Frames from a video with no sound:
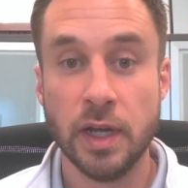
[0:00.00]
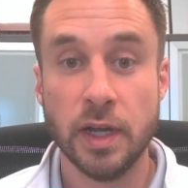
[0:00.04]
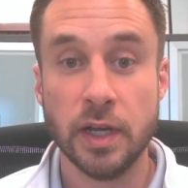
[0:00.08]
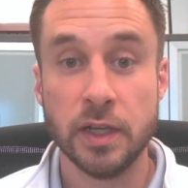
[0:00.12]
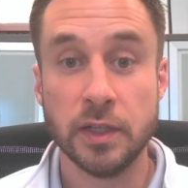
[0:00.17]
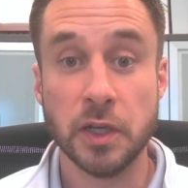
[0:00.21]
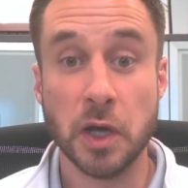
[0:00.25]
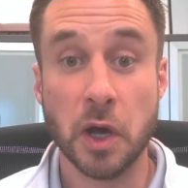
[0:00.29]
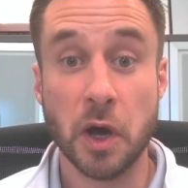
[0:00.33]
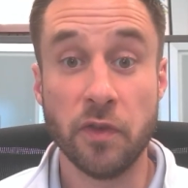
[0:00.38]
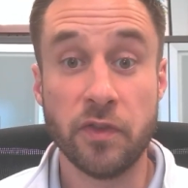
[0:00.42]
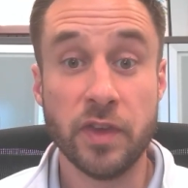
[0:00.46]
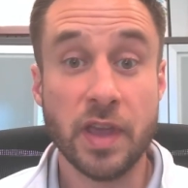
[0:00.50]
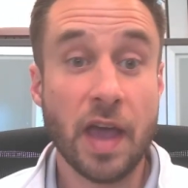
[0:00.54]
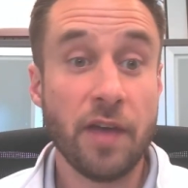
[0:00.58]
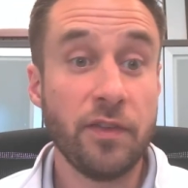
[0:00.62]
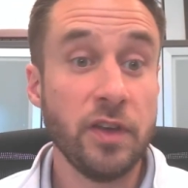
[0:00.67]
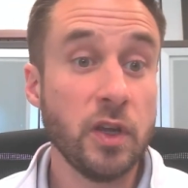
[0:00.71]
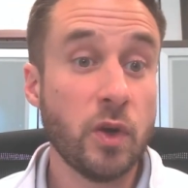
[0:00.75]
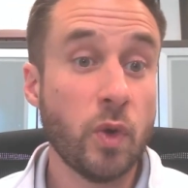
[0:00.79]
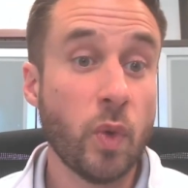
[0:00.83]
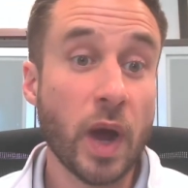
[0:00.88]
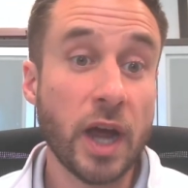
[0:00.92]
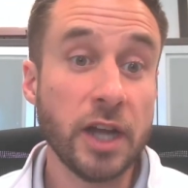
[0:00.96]
So if you have
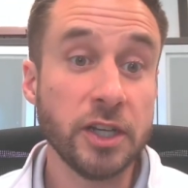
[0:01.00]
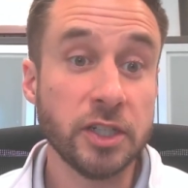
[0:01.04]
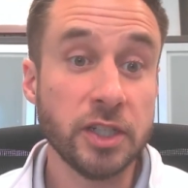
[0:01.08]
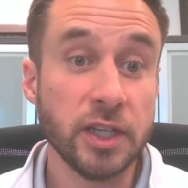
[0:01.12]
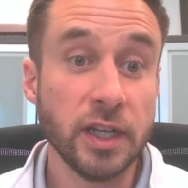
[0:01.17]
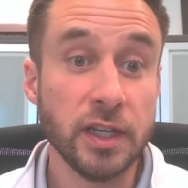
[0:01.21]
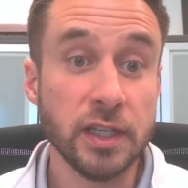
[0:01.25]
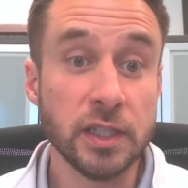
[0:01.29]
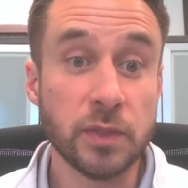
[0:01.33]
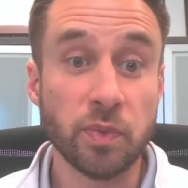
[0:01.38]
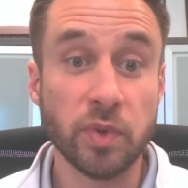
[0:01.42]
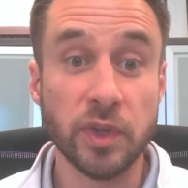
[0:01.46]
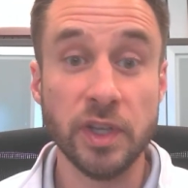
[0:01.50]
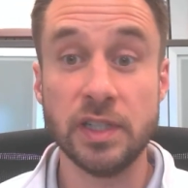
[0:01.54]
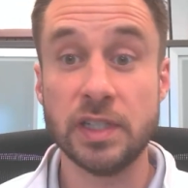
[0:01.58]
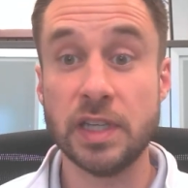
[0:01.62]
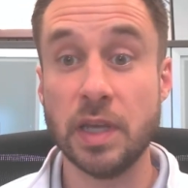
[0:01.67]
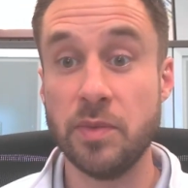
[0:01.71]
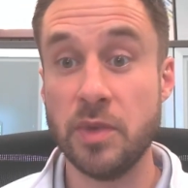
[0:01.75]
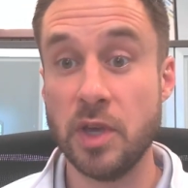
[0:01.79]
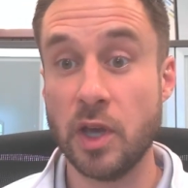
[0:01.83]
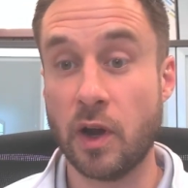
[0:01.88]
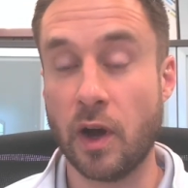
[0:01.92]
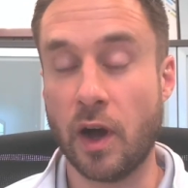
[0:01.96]
any questions, please
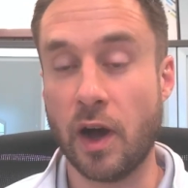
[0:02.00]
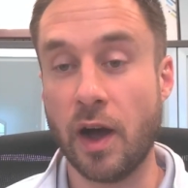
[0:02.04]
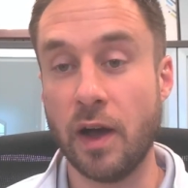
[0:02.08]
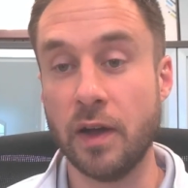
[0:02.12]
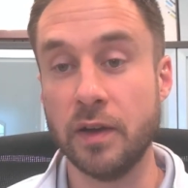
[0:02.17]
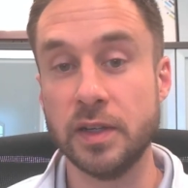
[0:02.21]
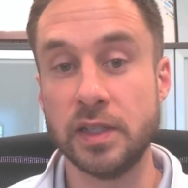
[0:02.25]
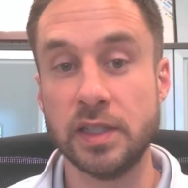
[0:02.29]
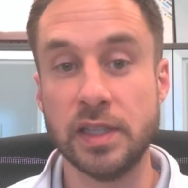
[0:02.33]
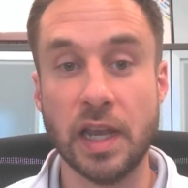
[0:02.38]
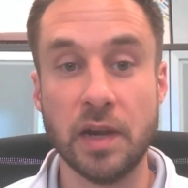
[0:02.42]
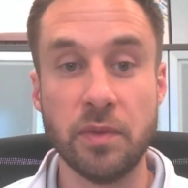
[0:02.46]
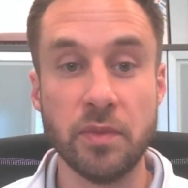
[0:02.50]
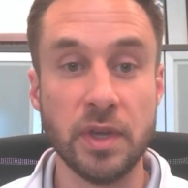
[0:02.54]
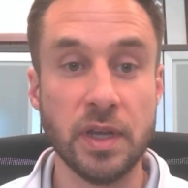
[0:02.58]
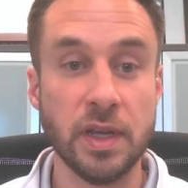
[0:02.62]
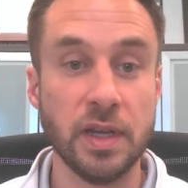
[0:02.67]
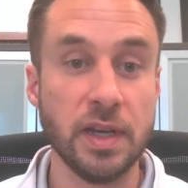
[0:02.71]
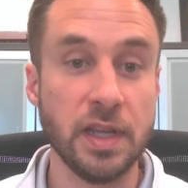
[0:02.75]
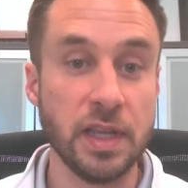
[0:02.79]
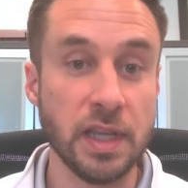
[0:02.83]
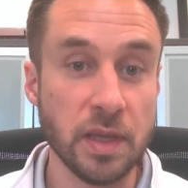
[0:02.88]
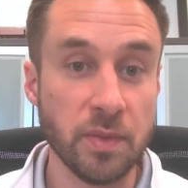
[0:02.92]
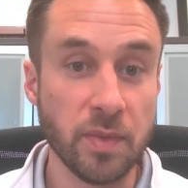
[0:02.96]
give me a call or send me
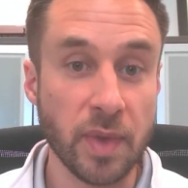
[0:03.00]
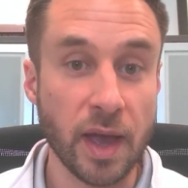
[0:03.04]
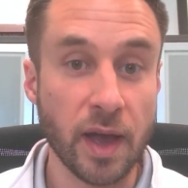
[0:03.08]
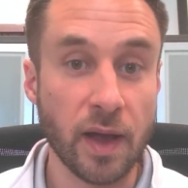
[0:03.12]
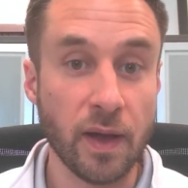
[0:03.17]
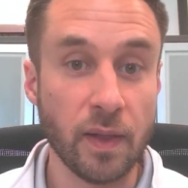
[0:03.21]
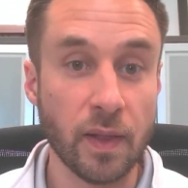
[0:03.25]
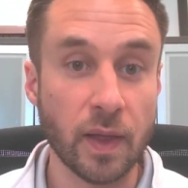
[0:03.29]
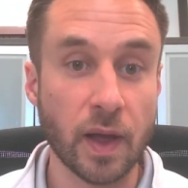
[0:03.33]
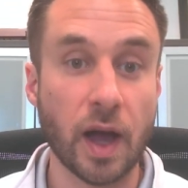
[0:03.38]
an email.